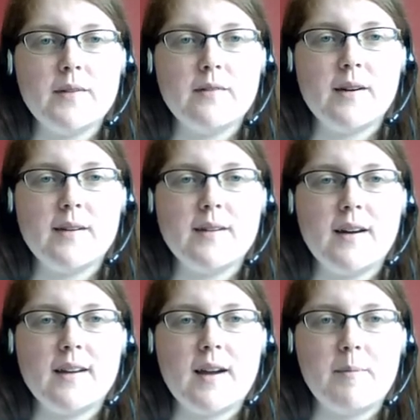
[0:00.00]
when
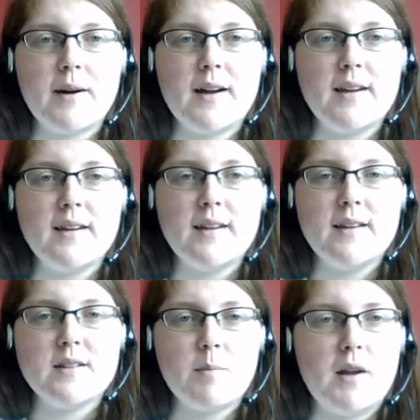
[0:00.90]
I get my
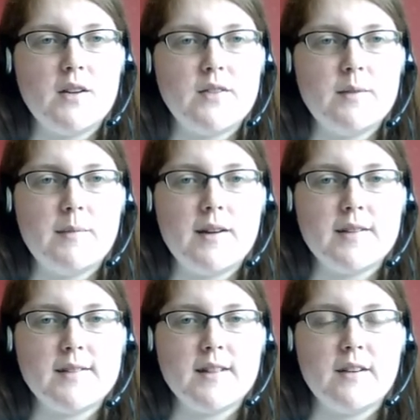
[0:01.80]
supplies for the mirror
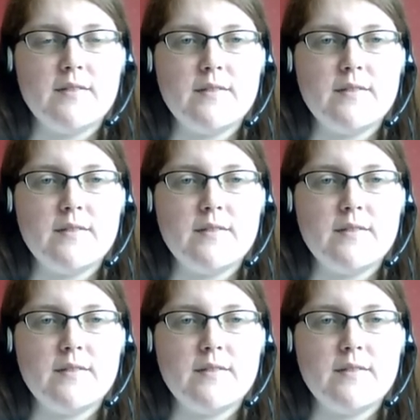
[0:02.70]
stuff,